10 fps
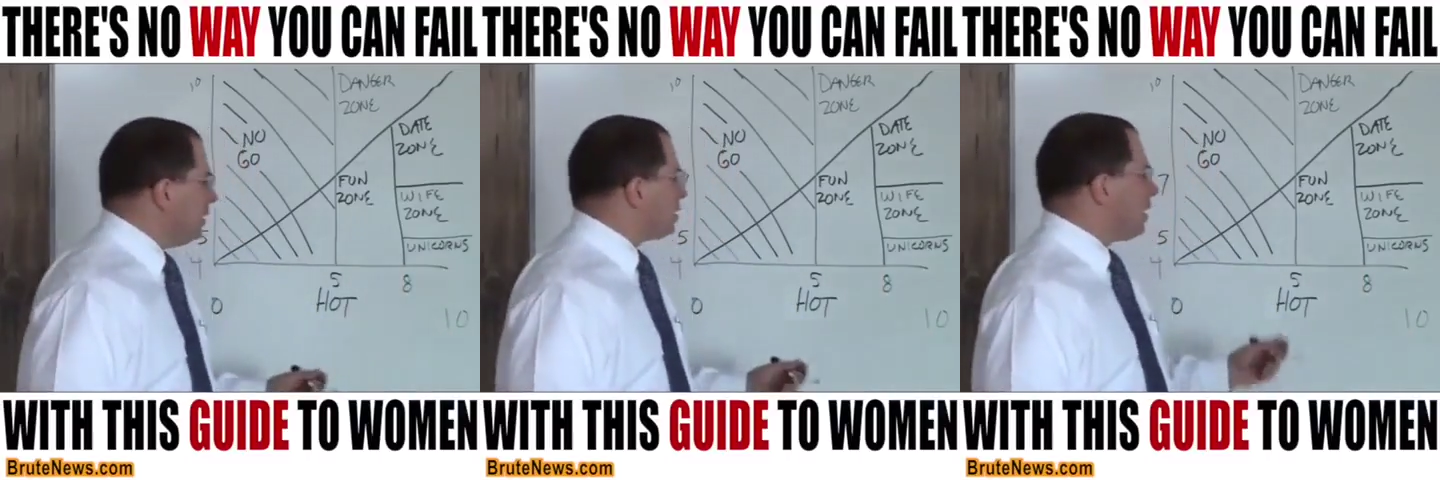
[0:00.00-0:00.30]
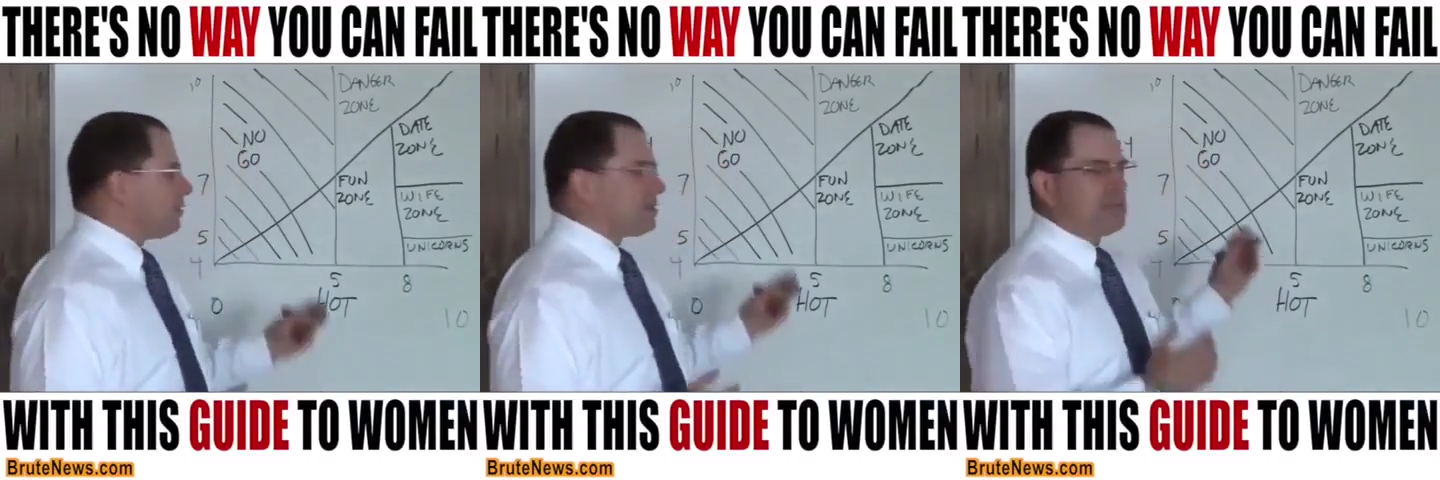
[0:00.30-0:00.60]

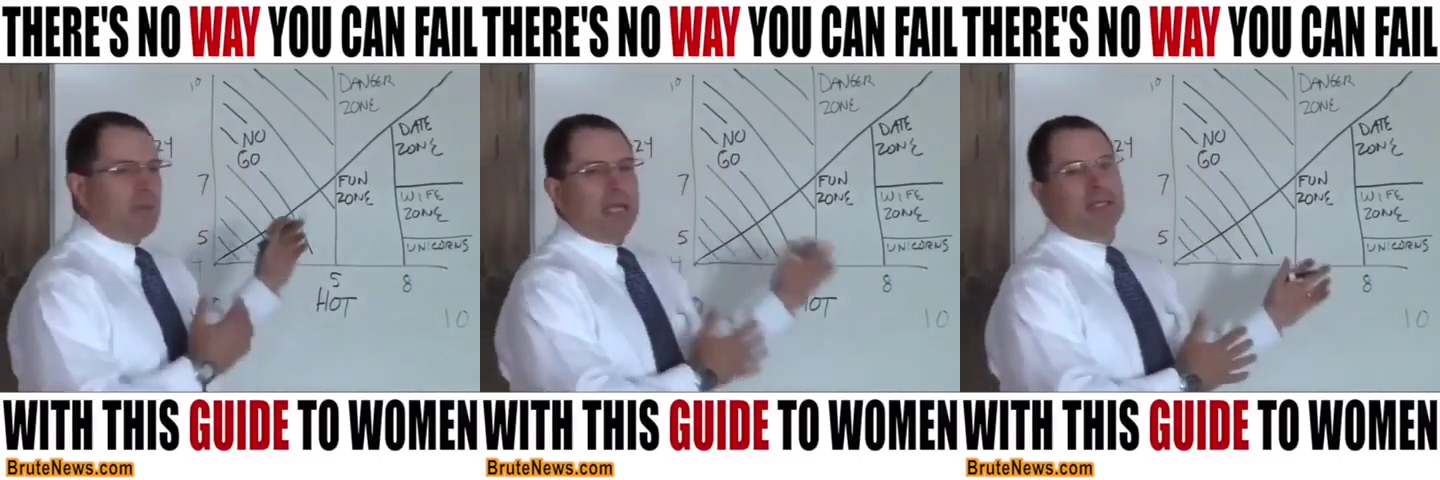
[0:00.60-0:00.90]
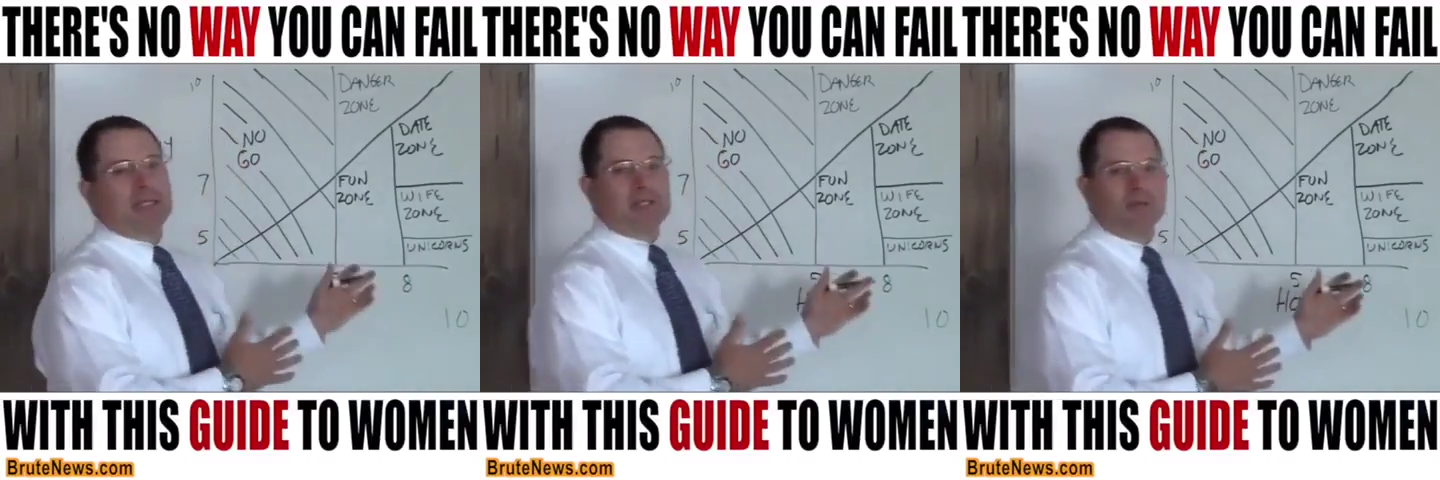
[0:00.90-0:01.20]
So I was
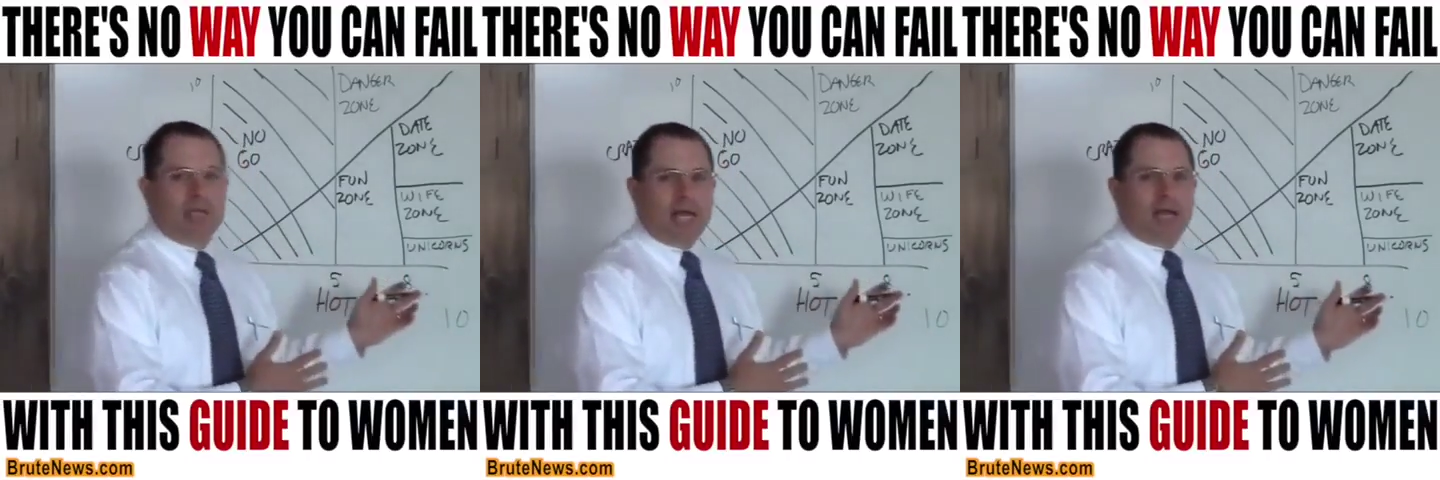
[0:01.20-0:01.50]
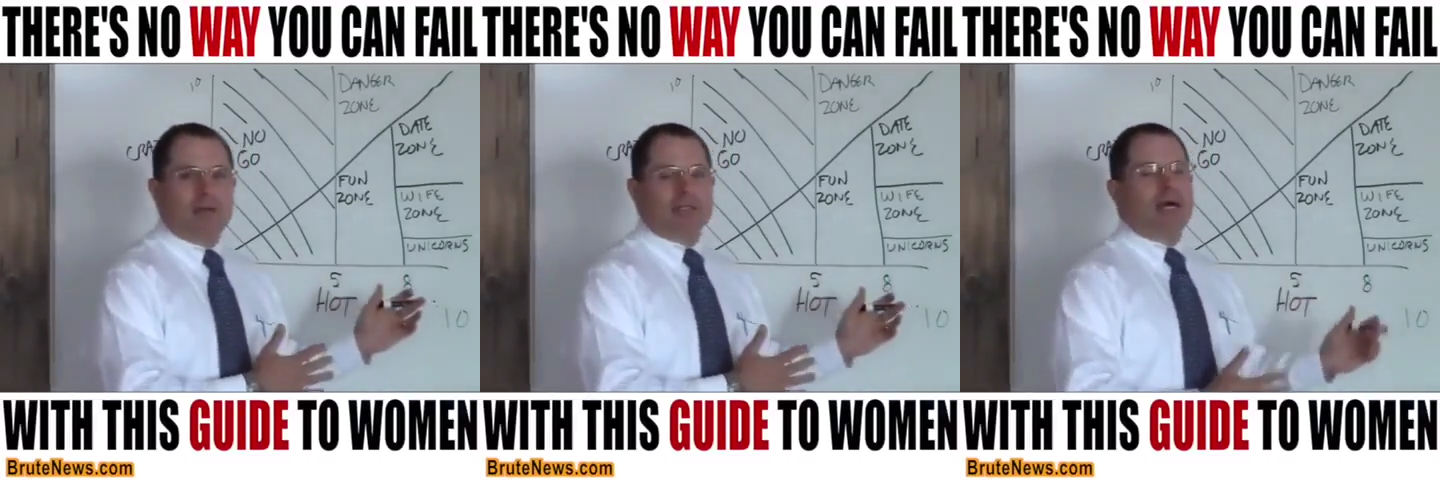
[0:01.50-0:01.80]
explaining this to a
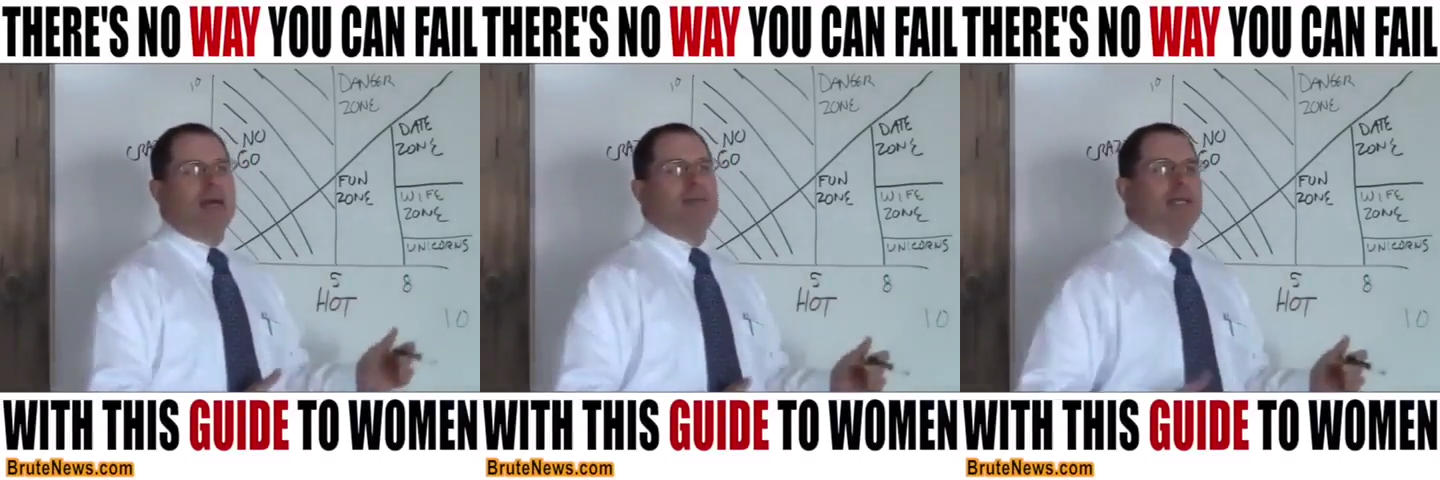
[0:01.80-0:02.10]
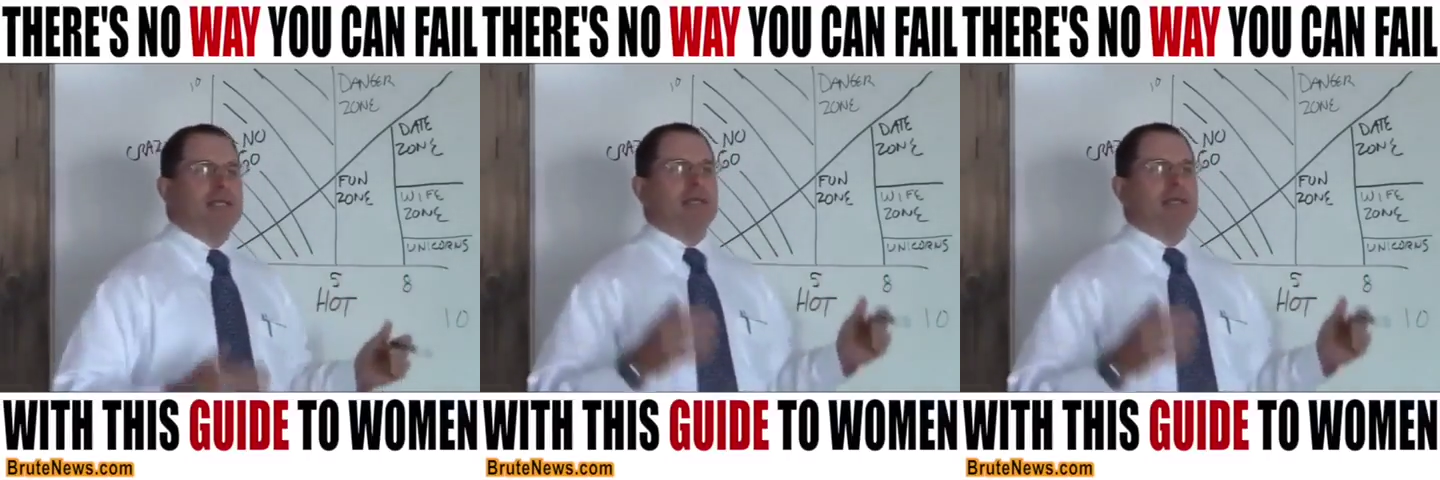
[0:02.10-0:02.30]
guy one time, and he